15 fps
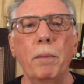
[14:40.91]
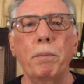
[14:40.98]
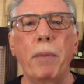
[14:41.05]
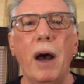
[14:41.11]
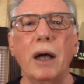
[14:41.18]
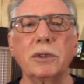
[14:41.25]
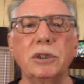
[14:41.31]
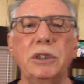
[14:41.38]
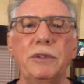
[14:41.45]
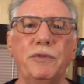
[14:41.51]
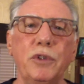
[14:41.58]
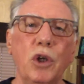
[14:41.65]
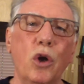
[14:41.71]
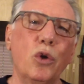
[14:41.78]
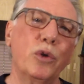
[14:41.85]

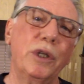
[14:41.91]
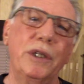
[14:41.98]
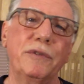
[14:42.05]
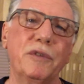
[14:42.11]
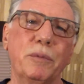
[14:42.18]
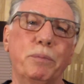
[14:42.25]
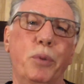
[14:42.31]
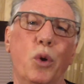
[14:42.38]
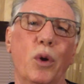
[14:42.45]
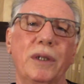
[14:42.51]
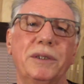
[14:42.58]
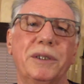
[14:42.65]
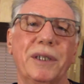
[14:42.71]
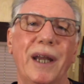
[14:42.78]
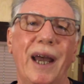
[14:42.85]
Bhaktivinode even
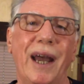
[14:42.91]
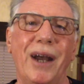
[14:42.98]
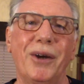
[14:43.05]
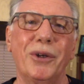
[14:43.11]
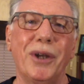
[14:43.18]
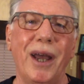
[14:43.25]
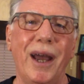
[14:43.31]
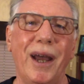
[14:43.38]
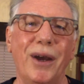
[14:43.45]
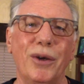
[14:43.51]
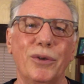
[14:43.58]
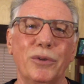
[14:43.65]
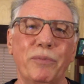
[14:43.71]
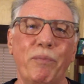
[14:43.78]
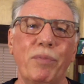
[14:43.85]
pointed out
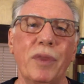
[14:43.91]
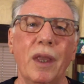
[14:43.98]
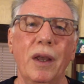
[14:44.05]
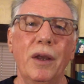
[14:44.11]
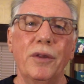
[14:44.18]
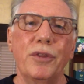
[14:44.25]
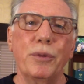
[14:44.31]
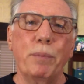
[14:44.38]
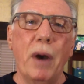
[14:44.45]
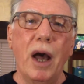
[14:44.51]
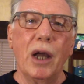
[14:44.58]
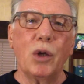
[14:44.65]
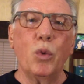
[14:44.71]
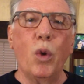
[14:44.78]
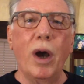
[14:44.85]
how the
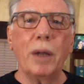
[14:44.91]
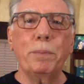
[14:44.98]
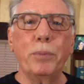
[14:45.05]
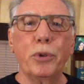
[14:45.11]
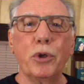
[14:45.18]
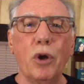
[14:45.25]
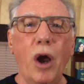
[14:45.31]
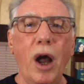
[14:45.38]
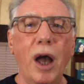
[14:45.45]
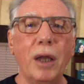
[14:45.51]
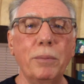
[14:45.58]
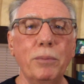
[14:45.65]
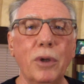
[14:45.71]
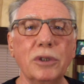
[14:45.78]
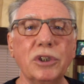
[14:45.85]
Bhagavat
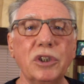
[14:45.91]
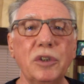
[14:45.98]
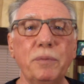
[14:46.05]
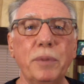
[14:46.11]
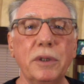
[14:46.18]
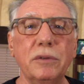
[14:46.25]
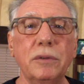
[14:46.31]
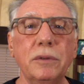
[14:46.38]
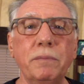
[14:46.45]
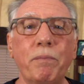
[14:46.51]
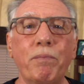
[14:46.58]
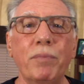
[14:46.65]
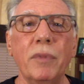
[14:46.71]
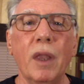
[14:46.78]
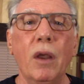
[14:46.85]
Puran must have been
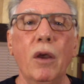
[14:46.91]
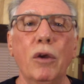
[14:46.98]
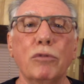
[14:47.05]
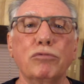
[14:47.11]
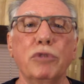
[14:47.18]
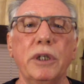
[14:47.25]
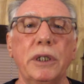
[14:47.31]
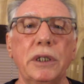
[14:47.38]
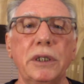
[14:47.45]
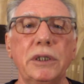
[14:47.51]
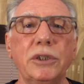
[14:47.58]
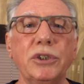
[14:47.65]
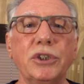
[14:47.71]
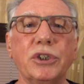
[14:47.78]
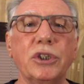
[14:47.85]
written
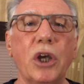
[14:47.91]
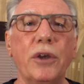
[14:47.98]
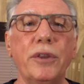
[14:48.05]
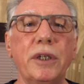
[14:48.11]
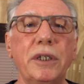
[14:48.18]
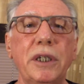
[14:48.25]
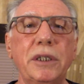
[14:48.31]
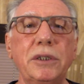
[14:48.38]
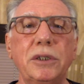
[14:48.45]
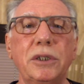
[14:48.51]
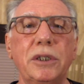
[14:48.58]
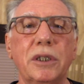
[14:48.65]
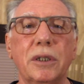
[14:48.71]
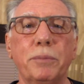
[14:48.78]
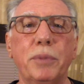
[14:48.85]
in southern
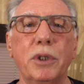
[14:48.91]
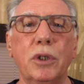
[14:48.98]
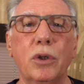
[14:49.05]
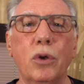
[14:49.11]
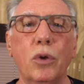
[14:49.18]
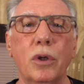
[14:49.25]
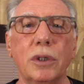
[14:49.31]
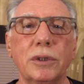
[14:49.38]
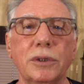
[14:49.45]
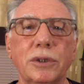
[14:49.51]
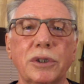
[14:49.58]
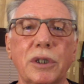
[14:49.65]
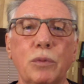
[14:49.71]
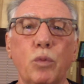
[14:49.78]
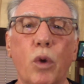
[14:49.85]
India,
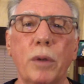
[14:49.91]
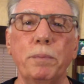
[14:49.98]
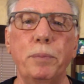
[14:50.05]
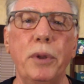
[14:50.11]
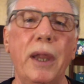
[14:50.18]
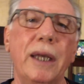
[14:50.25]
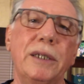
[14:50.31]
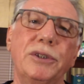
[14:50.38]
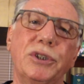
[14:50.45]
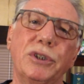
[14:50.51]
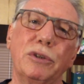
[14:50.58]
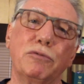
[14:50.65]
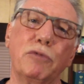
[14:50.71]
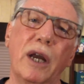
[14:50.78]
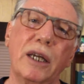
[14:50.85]
because in one place
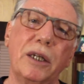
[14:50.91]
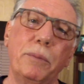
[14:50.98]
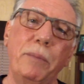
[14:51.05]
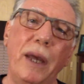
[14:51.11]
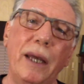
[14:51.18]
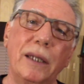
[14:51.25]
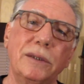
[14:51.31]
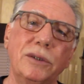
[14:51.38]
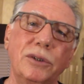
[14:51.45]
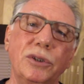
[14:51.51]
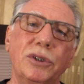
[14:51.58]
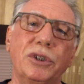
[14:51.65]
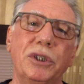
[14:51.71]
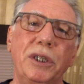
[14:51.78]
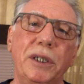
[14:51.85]
it
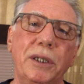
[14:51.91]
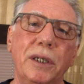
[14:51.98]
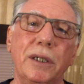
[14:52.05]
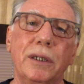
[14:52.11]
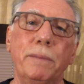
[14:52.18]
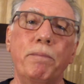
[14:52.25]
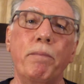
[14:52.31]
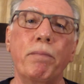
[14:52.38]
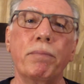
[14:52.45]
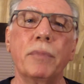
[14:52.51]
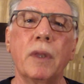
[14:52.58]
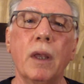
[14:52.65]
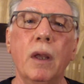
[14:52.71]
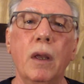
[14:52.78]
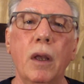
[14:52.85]
recommends eating
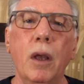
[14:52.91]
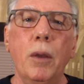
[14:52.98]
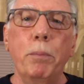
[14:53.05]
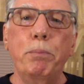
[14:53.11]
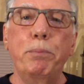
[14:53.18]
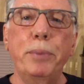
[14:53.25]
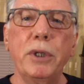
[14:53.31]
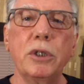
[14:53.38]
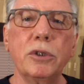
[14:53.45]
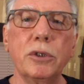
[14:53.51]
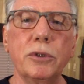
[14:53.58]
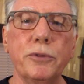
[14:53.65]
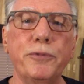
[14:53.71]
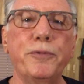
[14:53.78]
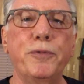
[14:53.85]

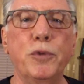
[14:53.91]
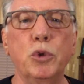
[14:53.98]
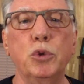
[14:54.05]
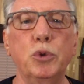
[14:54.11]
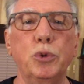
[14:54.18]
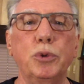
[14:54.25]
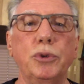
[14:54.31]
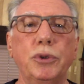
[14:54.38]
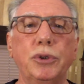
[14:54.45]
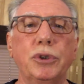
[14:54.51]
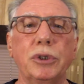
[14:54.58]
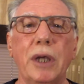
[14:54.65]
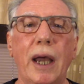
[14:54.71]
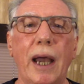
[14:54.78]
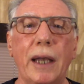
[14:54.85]
bitter
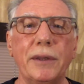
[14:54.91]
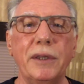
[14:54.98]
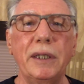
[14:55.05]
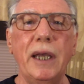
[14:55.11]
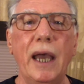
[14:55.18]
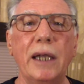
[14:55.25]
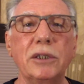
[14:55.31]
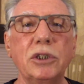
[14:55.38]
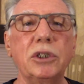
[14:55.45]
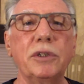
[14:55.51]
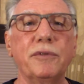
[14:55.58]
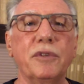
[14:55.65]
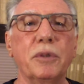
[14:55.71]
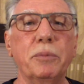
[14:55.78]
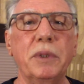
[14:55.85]
foods at the end
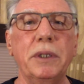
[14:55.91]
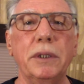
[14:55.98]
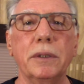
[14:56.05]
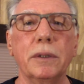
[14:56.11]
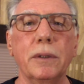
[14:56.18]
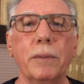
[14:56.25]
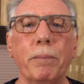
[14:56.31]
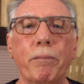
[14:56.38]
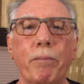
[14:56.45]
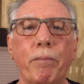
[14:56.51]
of the meal.